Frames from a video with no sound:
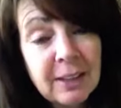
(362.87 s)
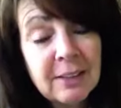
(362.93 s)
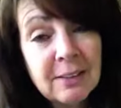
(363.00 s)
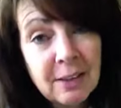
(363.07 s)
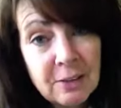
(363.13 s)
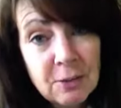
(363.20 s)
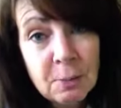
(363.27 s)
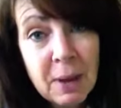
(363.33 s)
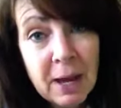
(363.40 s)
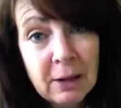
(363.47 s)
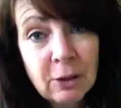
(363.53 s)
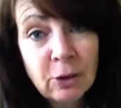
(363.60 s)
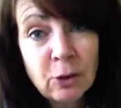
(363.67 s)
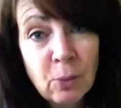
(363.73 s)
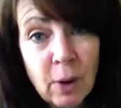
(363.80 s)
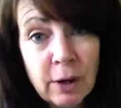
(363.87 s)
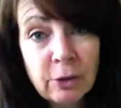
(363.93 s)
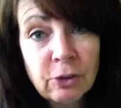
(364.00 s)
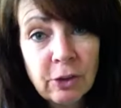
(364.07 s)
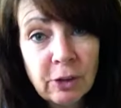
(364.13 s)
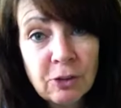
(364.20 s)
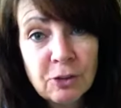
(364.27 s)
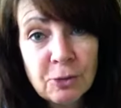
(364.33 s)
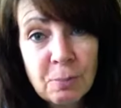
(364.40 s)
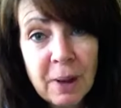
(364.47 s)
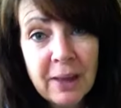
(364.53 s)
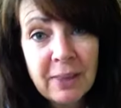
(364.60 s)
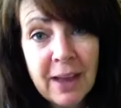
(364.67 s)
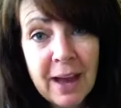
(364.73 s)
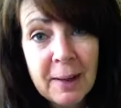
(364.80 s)
It does matter. You are judged
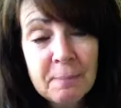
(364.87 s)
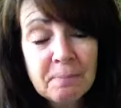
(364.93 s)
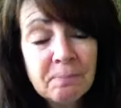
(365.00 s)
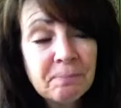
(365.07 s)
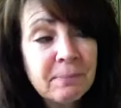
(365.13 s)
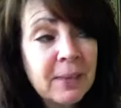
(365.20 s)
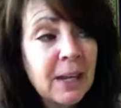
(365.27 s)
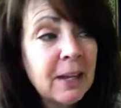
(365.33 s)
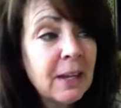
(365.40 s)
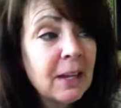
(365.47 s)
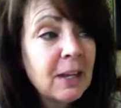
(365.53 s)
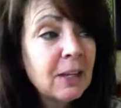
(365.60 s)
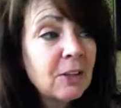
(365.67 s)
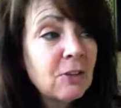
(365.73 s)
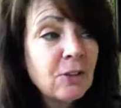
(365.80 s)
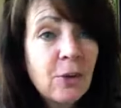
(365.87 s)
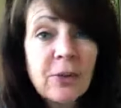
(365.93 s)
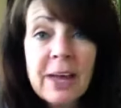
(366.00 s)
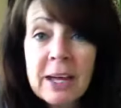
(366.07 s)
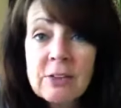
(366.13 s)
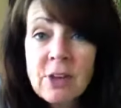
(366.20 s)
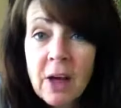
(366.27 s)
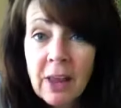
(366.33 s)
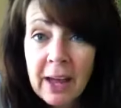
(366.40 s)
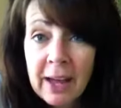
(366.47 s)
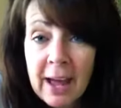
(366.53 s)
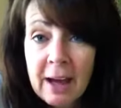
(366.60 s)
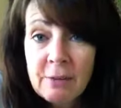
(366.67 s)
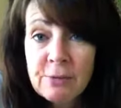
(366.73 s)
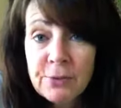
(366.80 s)
by that. So that's all I
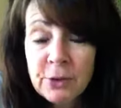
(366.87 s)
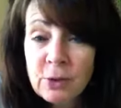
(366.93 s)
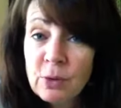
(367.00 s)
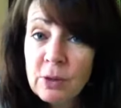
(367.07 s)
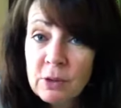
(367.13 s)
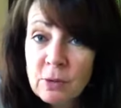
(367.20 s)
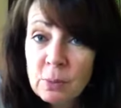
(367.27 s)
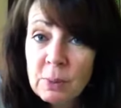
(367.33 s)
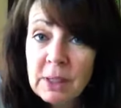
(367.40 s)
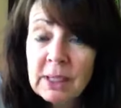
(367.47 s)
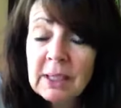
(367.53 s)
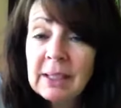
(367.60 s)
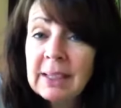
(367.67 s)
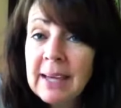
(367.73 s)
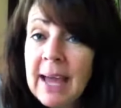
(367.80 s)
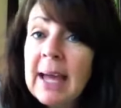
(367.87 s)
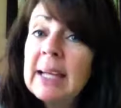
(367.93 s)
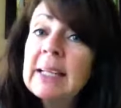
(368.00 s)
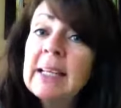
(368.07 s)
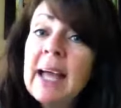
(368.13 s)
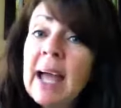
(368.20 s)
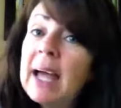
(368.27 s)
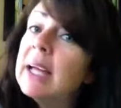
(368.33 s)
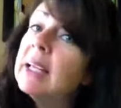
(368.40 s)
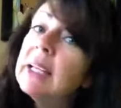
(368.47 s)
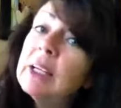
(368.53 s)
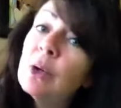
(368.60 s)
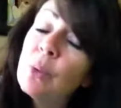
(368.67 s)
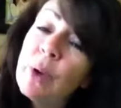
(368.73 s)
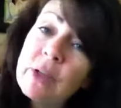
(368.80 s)
have for you this week. Again,
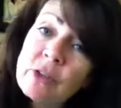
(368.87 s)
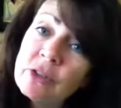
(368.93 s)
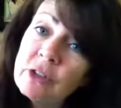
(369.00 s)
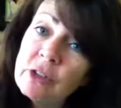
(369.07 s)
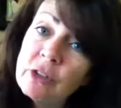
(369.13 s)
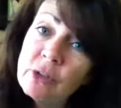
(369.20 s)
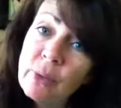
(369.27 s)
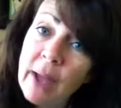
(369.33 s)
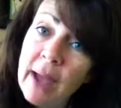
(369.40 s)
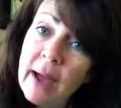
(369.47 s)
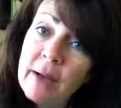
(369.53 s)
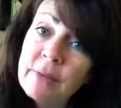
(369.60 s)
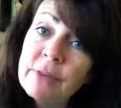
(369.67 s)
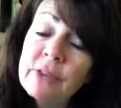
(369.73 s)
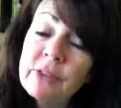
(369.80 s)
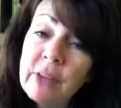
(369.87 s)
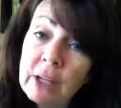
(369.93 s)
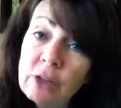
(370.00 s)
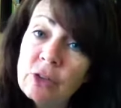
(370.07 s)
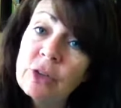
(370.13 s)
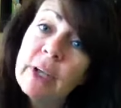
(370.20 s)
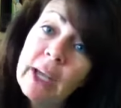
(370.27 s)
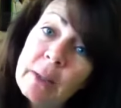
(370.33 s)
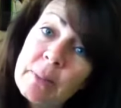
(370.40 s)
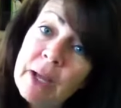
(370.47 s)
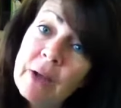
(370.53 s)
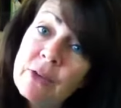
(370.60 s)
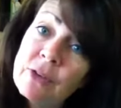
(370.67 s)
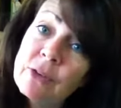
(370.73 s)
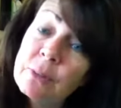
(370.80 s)
any questions you have, send your
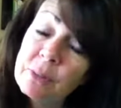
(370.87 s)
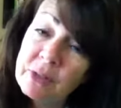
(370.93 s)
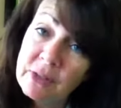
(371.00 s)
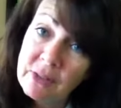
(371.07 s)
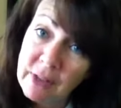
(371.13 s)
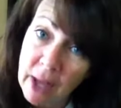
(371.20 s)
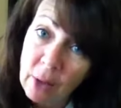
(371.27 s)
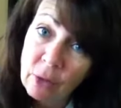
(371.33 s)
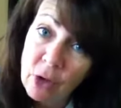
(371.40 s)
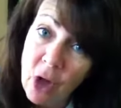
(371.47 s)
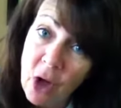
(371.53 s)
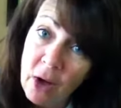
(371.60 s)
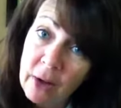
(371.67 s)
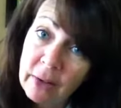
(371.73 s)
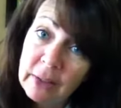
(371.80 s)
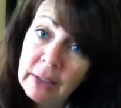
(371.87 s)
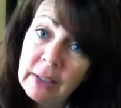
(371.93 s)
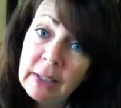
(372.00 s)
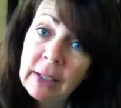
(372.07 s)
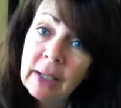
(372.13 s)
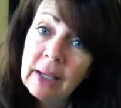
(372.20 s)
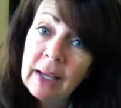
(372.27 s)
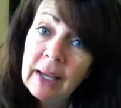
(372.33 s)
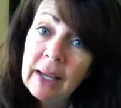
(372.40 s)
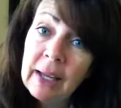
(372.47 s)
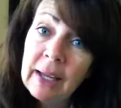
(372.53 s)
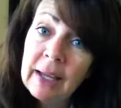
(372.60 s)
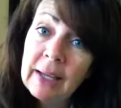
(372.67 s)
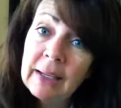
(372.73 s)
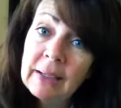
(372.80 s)
K-mails to Mrs. Outlaw,
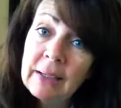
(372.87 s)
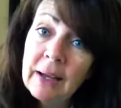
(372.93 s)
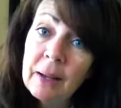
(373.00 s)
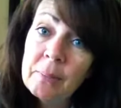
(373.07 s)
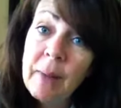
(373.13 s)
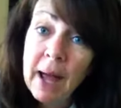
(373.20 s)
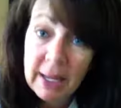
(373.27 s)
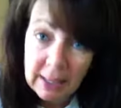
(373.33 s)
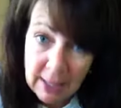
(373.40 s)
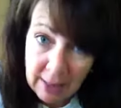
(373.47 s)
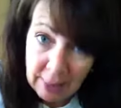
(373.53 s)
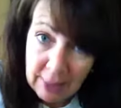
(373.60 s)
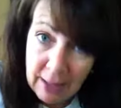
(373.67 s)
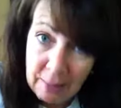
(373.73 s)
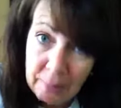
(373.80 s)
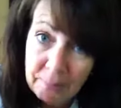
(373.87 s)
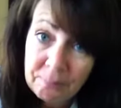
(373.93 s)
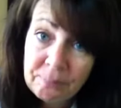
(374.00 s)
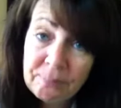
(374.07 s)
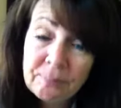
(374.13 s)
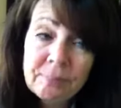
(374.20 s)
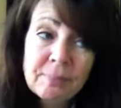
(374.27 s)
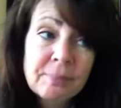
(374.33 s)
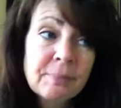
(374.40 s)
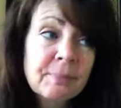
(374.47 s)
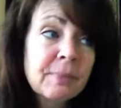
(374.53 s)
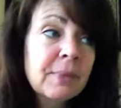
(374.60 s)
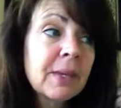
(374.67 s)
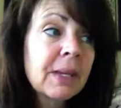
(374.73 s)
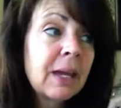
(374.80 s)
and I get them.
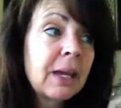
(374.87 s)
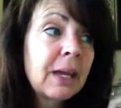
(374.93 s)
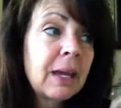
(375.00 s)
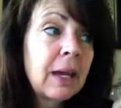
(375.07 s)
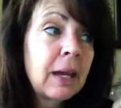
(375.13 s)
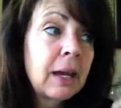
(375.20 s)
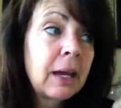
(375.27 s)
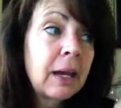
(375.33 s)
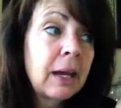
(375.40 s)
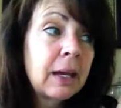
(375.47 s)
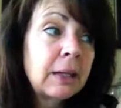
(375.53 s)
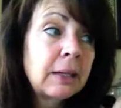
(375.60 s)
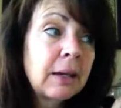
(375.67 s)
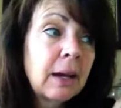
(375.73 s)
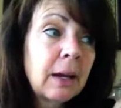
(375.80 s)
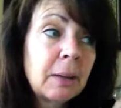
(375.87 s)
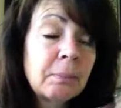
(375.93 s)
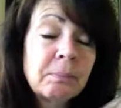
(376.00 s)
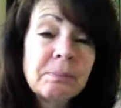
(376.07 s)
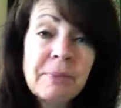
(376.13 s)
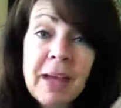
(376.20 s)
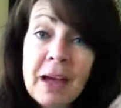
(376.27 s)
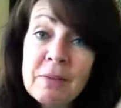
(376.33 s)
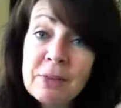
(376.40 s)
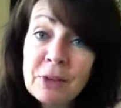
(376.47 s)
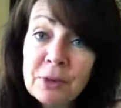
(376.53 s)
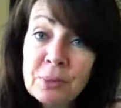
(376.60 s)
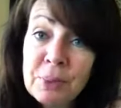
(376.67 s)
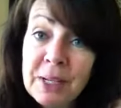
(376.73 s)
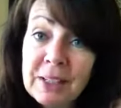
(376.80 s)
And have a
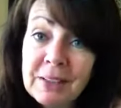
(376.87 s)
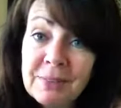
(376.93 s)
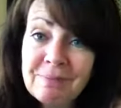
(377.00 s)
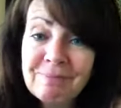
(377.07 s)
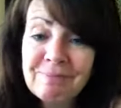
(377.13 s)
good week.